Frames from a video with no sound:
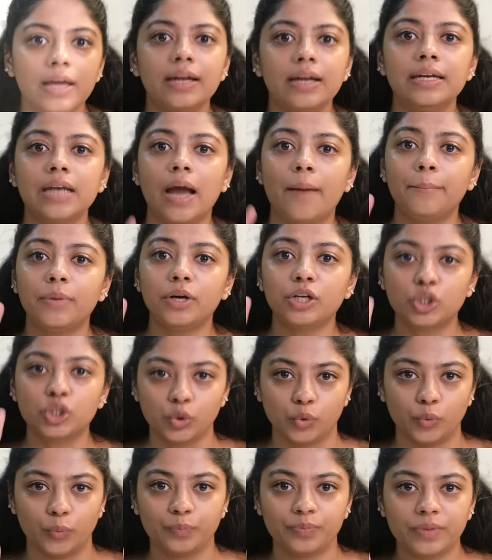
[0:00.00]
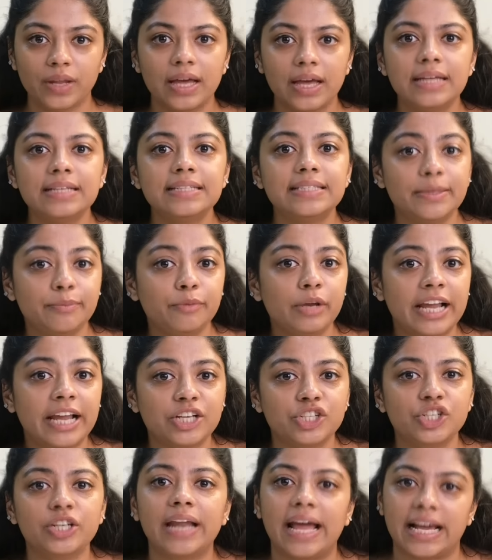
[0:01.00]
Number 2.
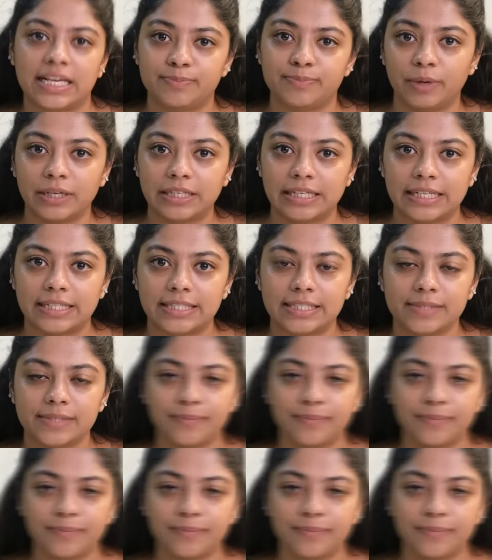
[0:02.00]
Simulation expertise.